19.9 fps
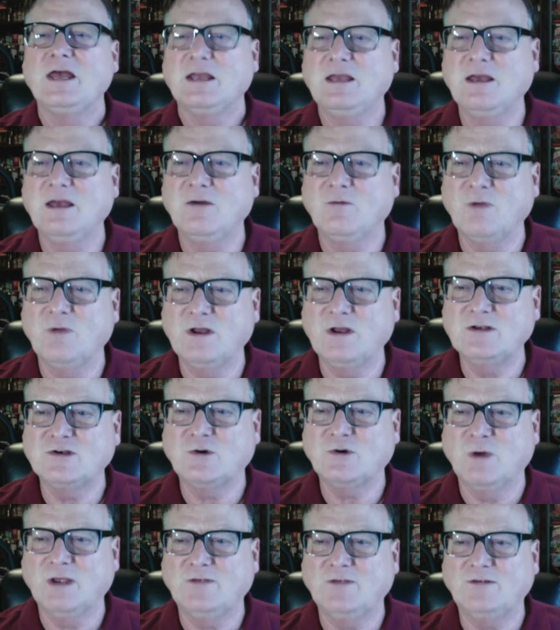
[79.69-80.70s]

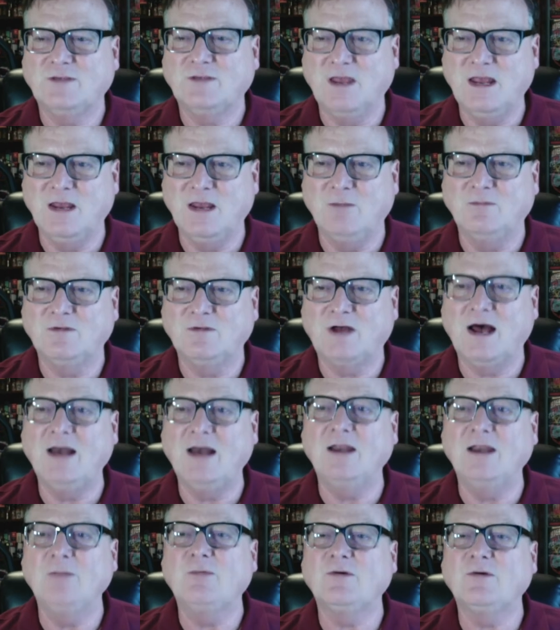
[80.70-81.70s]
get-rich-quick schemes,
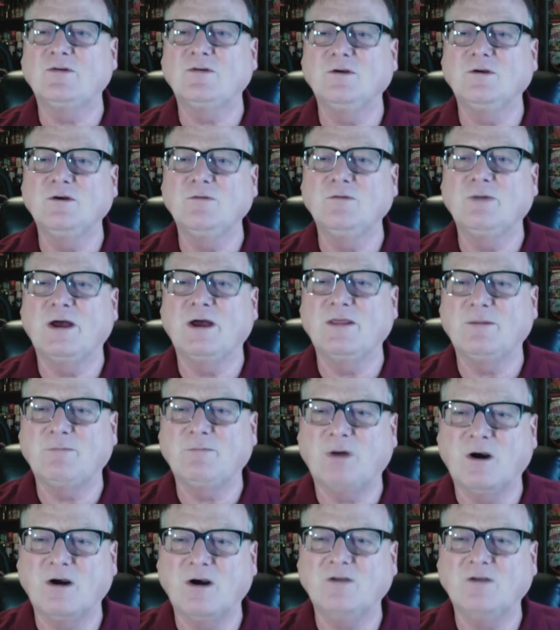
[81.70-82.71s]
hotly pursued by the
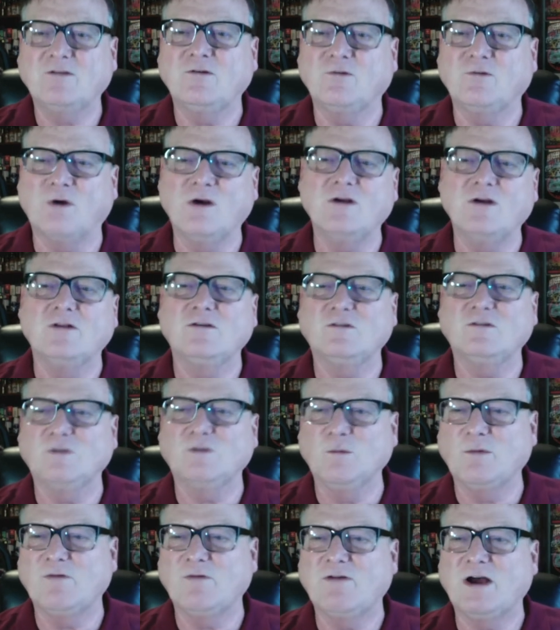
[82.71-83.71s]
park's drunken
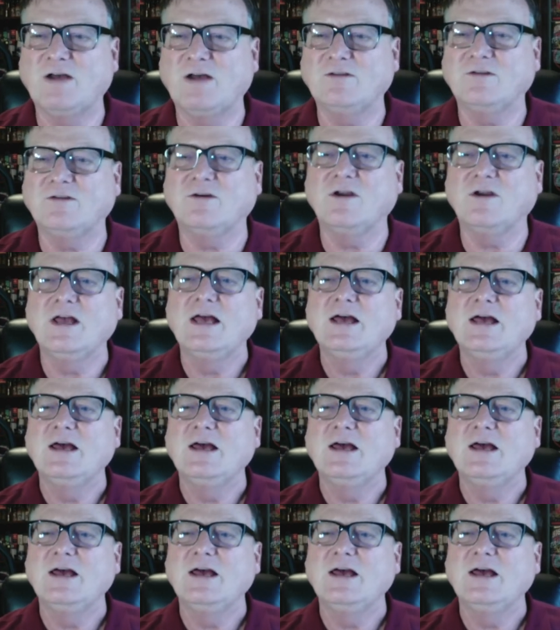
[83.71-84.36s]
supervisor,